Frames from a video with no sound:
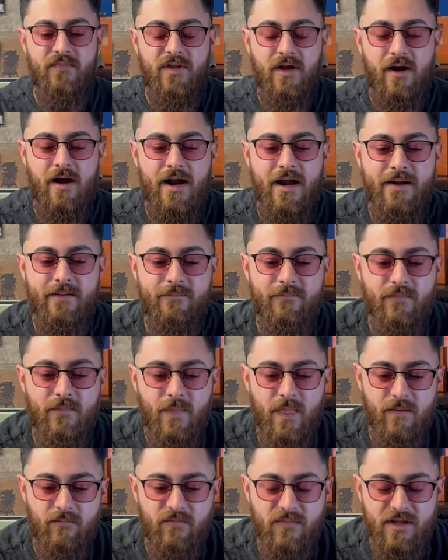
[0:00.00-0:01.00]
All right.
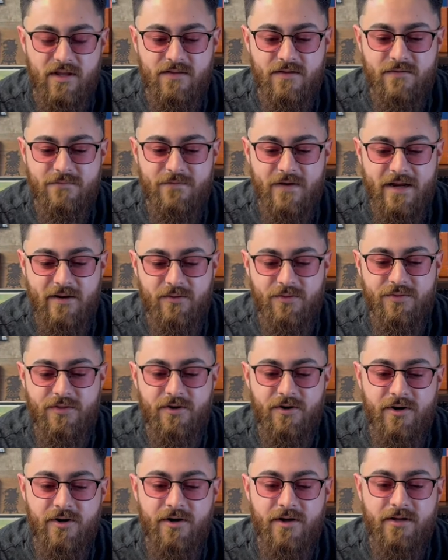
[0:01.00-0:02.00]
In the final
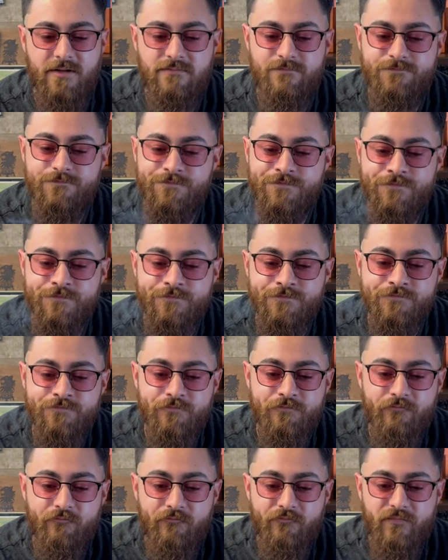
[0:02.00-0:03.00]
third,
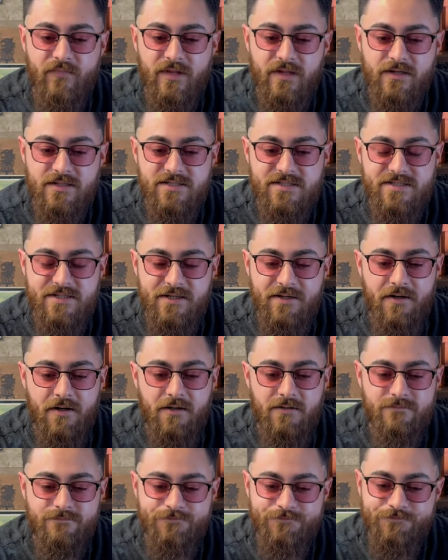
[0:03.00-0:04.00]

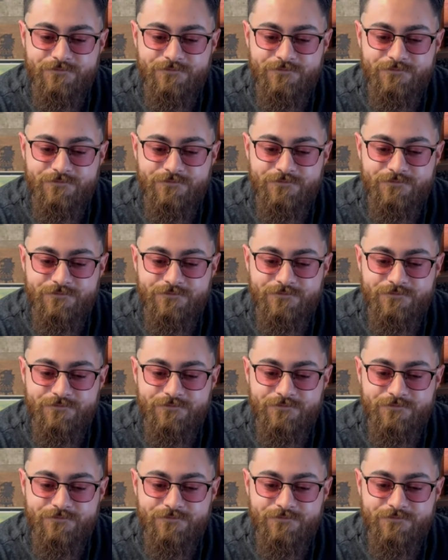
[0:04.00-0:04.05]
still